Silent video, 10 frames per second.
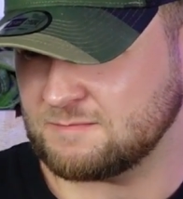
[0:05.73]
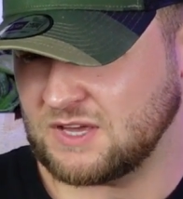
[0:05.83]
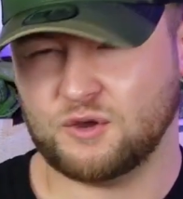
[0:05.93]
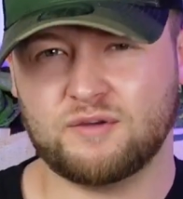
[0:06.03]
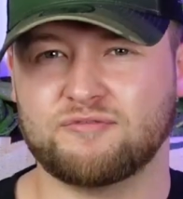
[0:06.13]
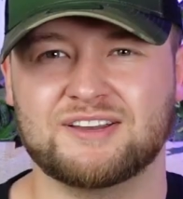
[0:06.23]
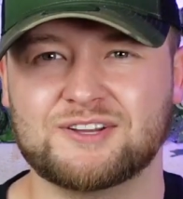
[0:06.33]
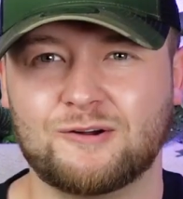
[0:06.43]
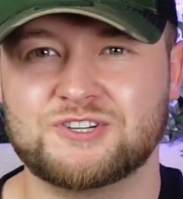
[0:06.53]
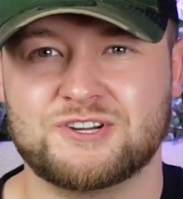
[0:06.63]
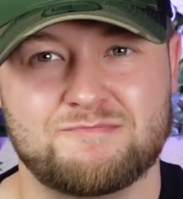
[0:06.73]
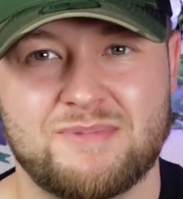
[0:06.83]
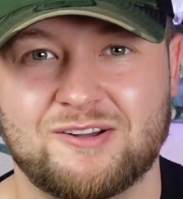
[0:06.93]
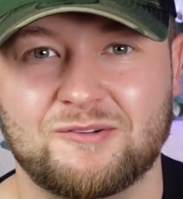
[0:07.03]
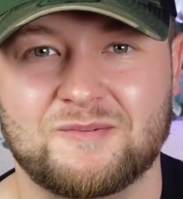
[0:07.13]
an overindulgent
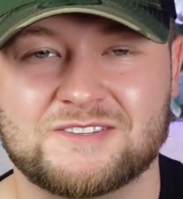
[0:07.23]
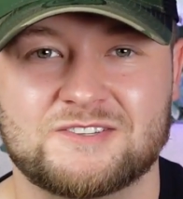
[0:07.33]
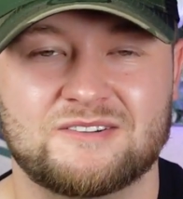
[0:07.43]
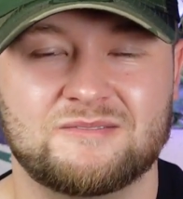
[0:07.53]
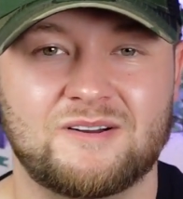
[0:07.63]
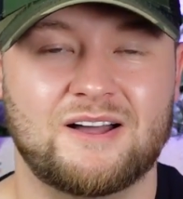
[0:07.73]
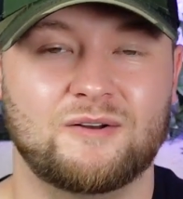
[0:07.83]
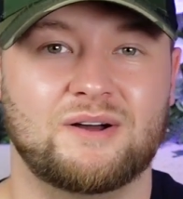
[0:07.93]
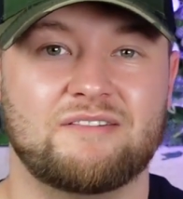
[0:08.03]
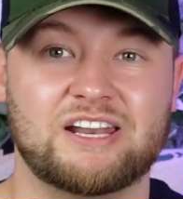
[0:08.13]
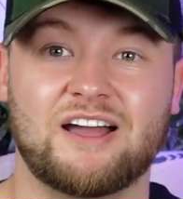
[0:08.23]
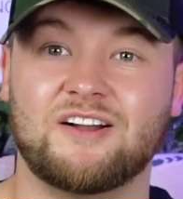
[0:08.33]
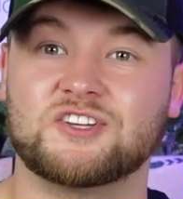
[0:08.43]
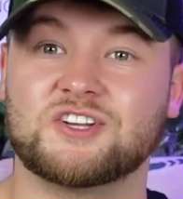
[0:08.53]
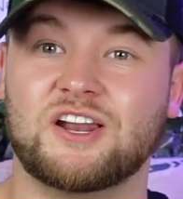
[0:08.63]
meal once in a while, or have a
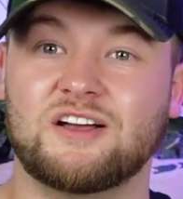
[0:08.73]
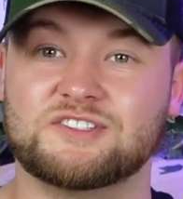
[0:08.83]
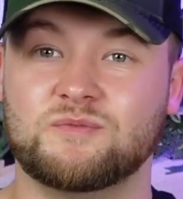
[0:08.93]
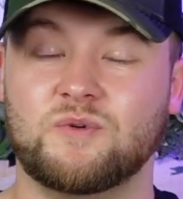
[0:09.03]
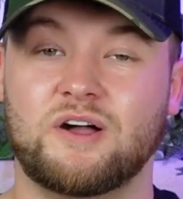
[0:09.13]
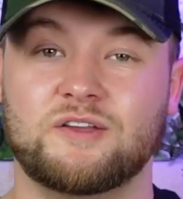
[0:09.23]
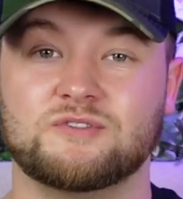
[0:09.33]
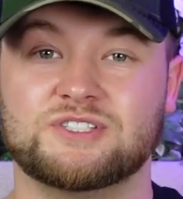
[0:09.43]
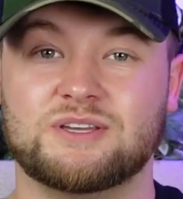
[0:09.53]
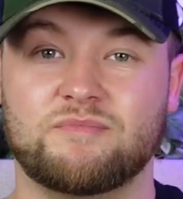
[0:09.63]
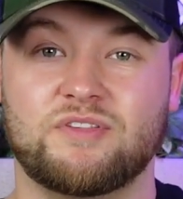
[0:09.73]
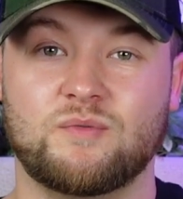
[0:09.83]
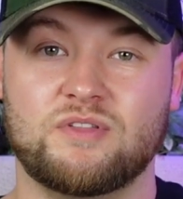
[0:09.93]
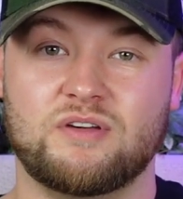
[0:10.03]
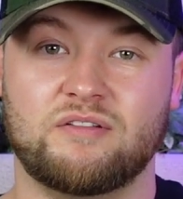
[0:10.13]
large glass of wine or something
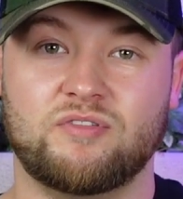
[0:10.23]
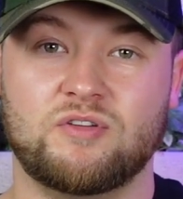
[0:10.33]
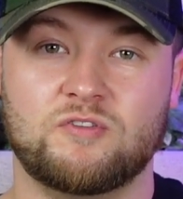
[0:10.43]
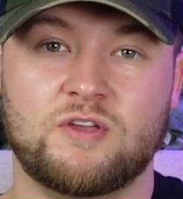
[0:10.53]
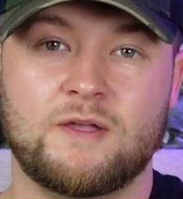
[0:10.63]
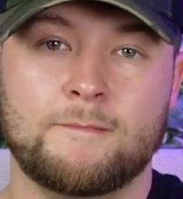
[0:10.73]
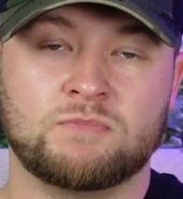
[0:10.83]
with our food.